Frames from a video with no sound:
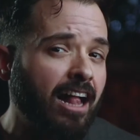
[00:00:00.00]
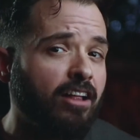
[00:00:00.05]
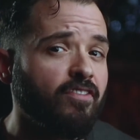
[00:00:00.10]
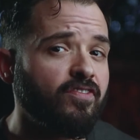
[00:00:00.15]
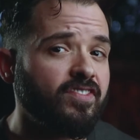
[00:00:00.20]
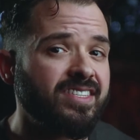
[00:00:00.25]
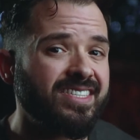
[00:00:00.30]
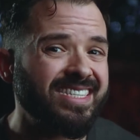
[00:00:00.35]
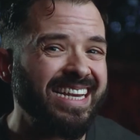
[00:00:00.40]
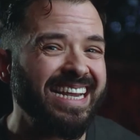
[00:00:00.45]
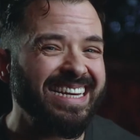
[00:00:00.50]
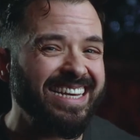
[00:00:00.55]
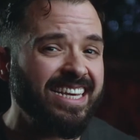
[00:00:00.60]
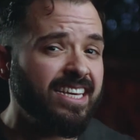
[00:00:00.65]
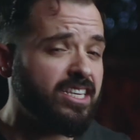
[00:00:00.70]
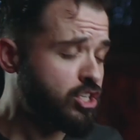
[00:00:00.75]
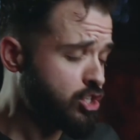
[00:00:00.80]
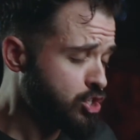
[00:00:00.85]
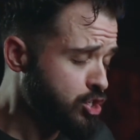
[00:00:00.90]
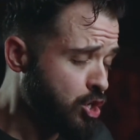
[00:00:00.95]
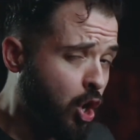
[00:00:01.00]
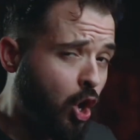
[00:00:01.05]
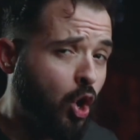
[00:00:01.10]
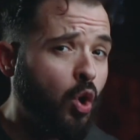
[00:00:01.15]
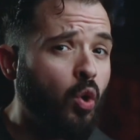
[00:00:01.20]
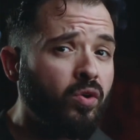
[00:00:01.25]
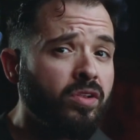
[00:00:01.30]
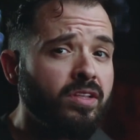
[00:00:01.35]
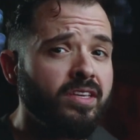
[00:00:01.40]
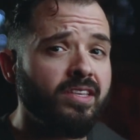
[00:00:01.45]
alpha state is
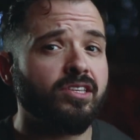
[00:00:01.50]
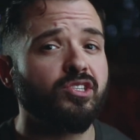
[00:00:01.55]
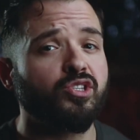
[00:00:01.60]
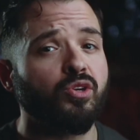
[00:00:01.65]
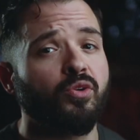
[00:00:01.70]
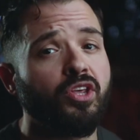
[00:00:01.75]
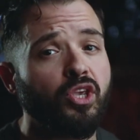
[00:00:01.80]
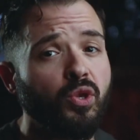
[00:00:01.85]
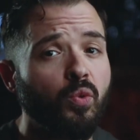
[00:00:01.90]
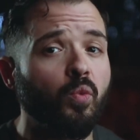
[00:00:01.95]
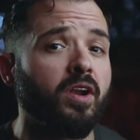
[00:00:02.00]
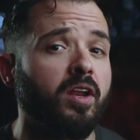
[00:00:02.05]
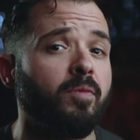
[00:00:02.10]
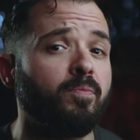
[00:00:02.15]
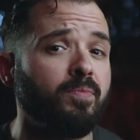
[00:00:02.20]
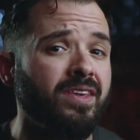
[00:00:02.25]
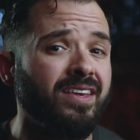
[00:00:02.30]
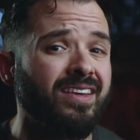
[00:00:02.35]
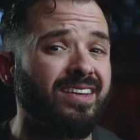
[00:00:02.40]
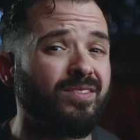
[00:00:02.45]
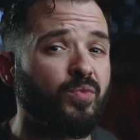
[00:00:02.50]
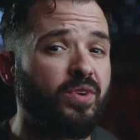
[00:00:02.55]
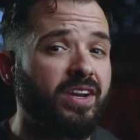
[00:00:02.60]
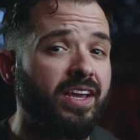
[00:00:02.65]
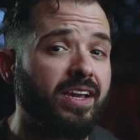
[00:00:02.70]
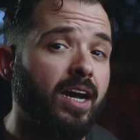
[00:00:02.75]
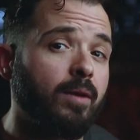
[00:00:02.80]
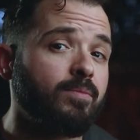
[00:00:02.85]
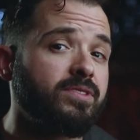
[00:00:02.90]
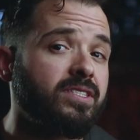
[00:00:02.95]
totally the zone that you want to be in when
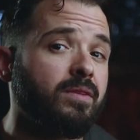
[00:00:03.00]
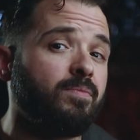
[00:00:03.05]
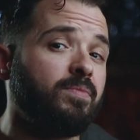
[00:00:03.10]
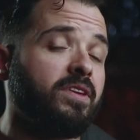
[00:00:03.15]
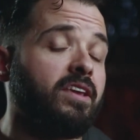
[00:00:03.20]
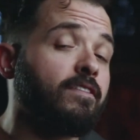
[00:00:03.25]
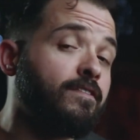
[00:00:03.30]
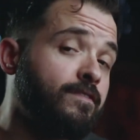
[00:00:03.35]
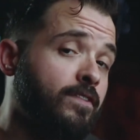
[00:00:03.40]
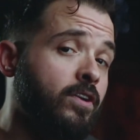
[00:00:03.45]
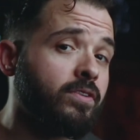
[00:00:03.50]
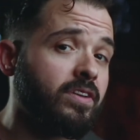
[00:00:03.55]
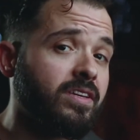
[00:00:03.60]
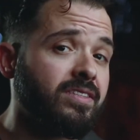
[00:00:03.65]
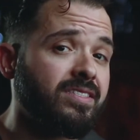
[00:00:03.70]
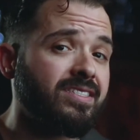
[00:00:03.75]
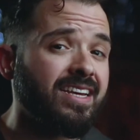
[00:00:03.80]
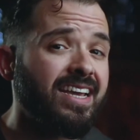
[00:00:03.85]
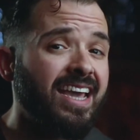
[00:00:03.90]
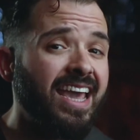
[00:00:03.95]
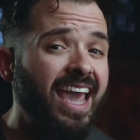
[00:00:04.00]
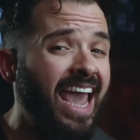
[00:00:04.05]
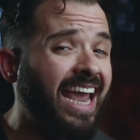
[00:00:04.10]
it comes to being focused,